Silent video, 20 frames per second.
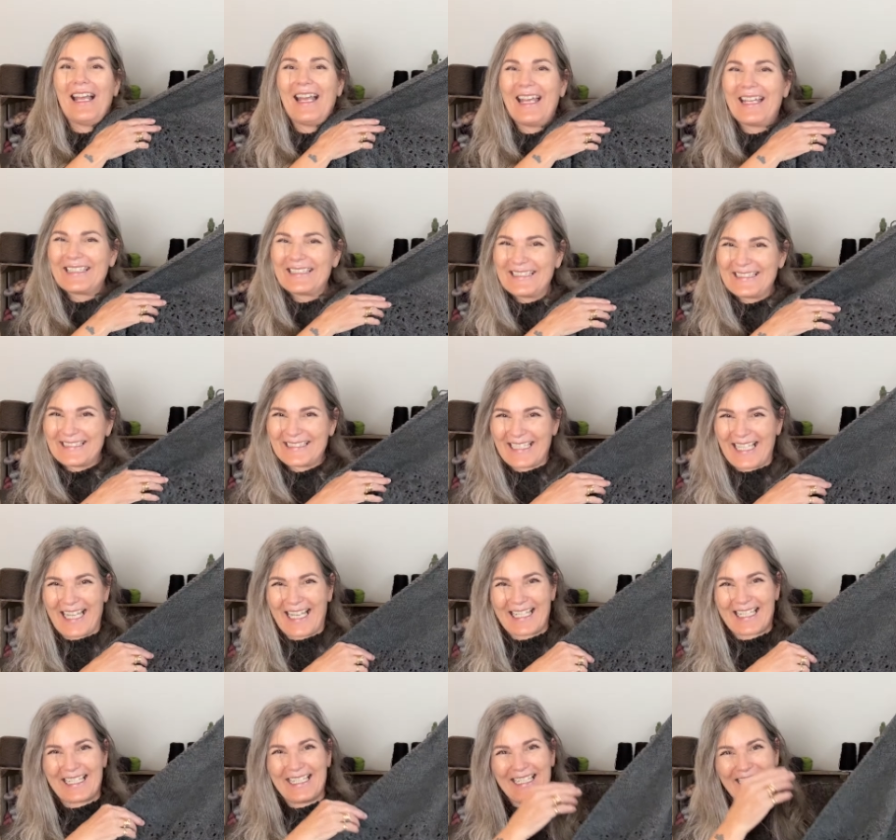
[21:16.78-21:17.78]

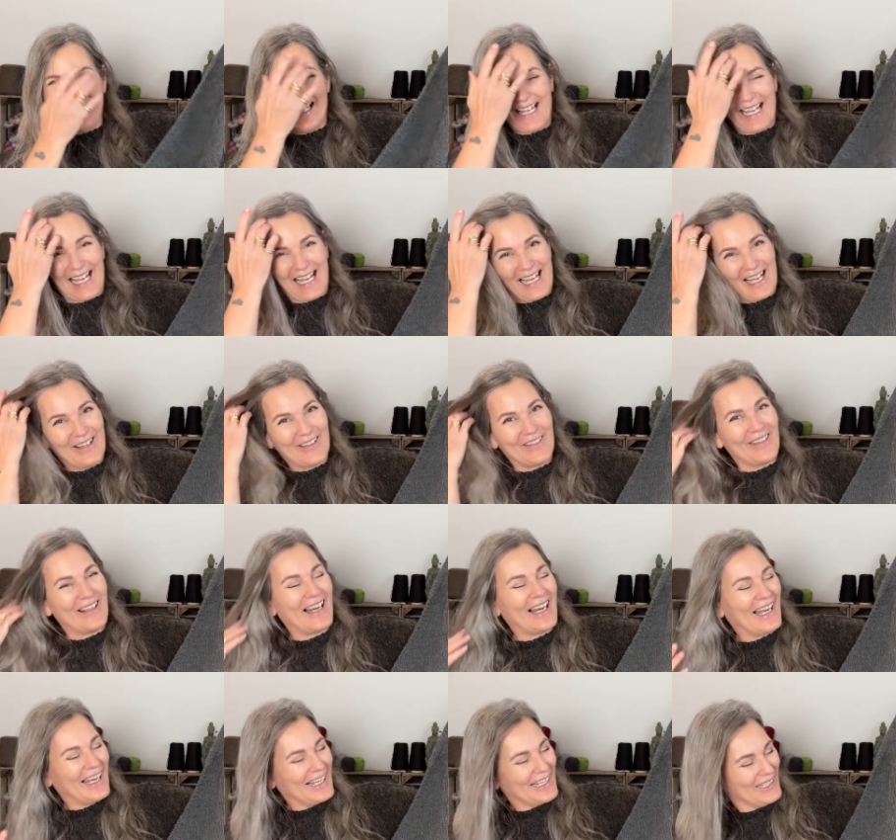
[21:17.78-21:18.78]
exactly how
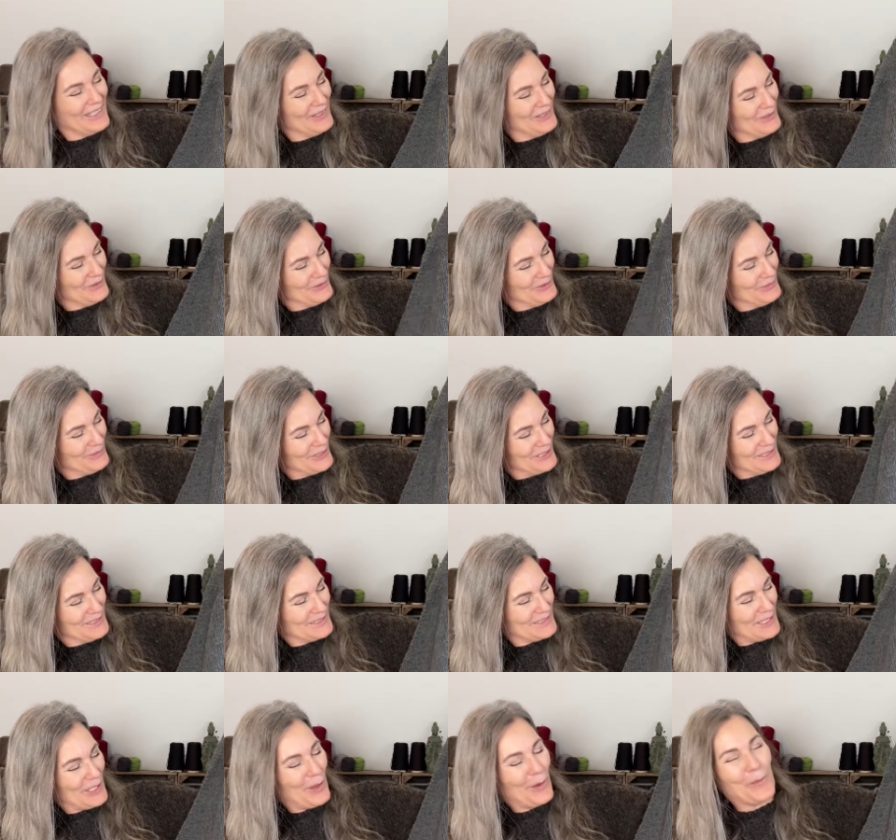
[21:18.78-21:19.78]
I
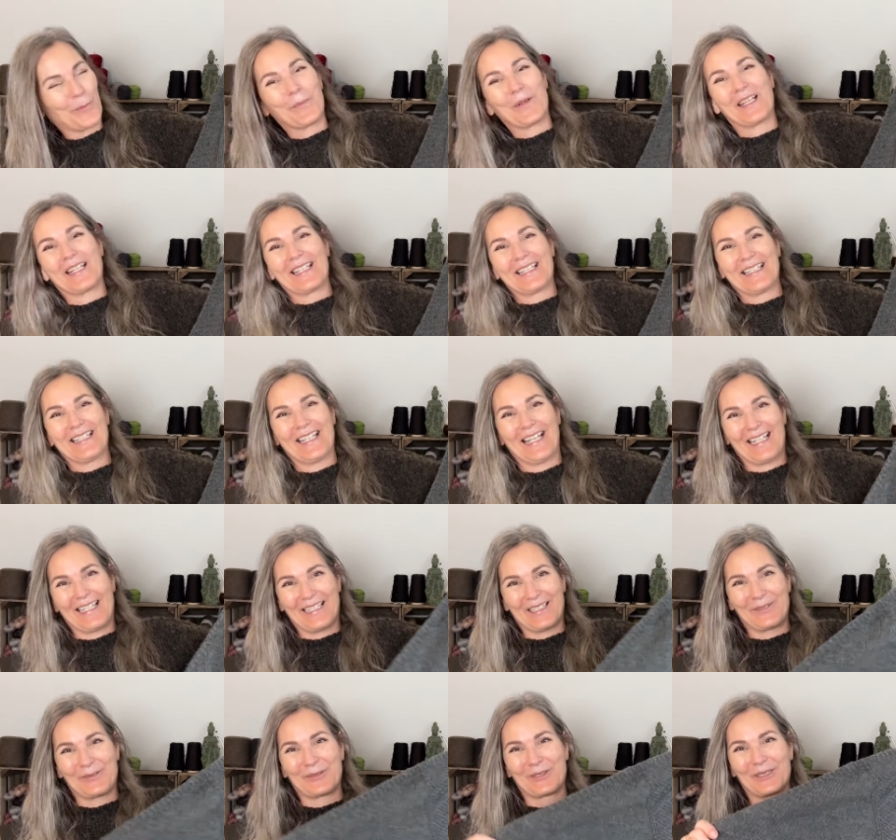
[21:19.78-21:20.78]
was hoping that
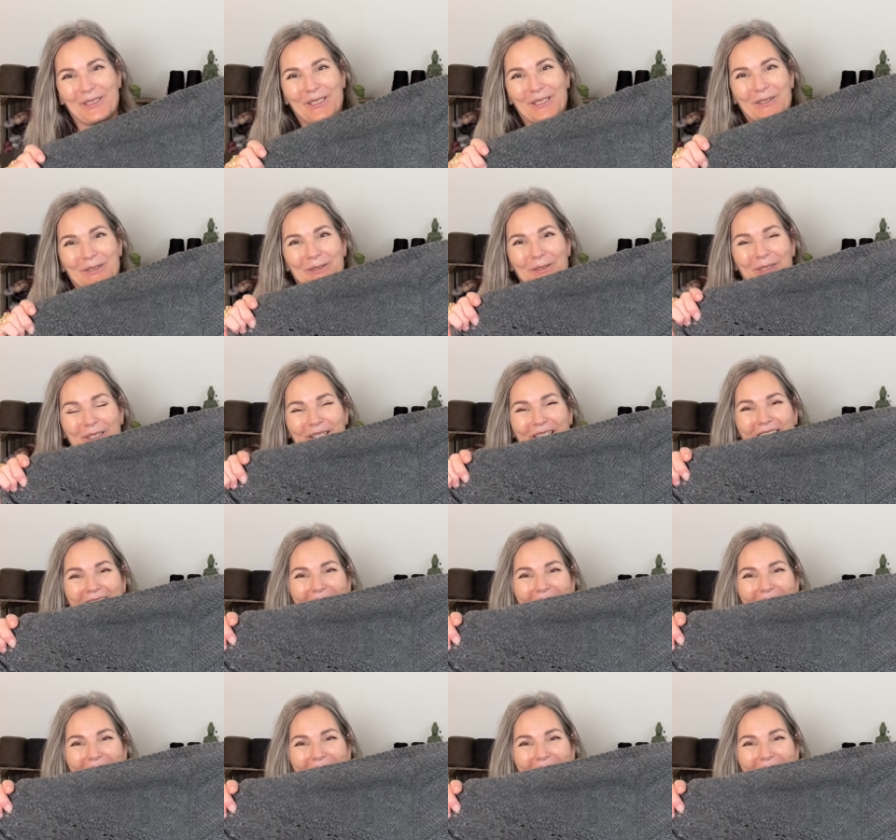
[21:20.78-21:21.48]
it would work